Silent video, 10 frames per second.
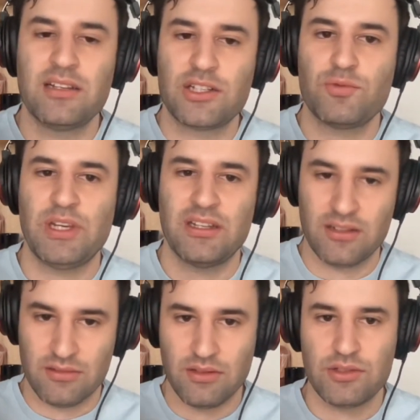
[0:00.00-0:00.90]
suite,
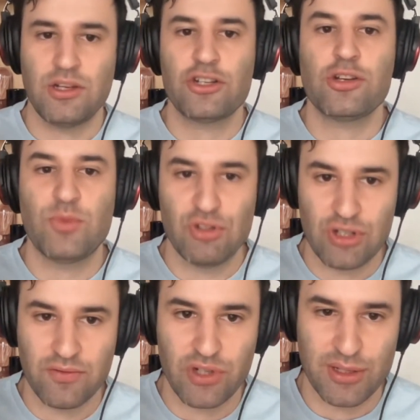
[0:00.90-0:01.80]
the
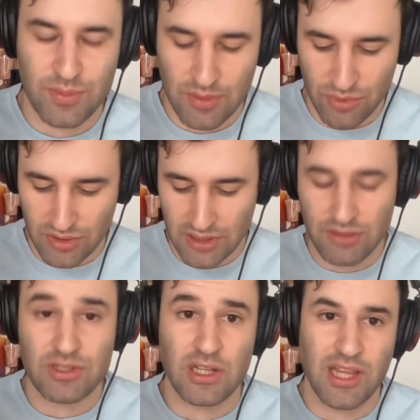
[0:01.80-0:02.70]
distribution of terms people
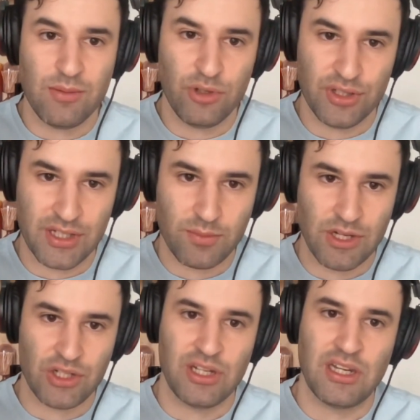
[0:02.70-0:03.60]
use to label an
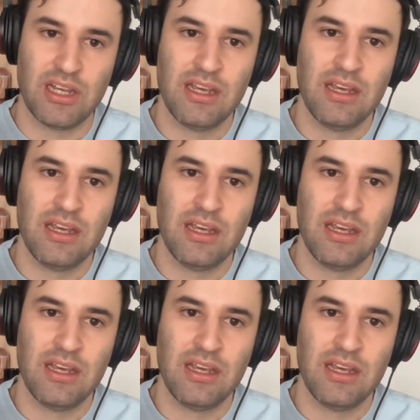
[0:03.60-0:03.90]
expression.